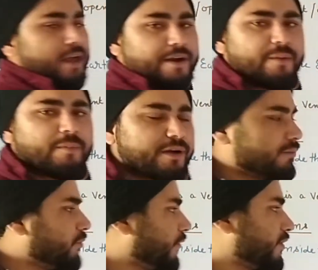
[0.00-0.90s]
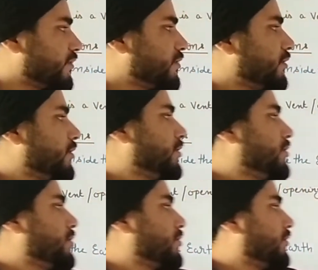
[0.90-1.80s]
reality but in movies.
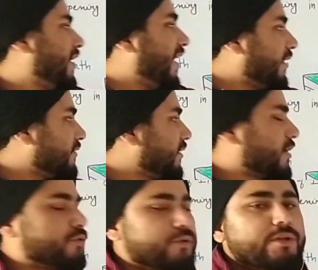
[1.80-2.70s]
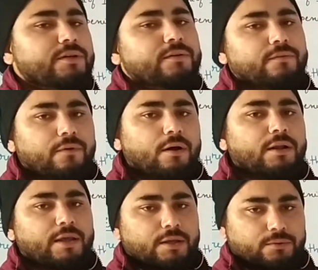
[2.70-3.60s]
So that is actually
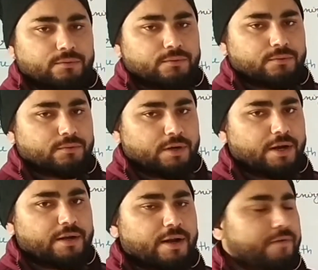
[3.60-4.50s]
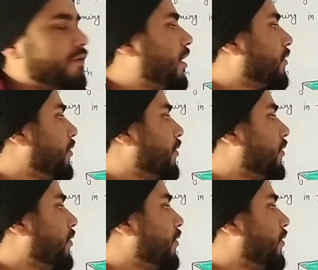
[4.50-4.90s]
volcano, right? And we are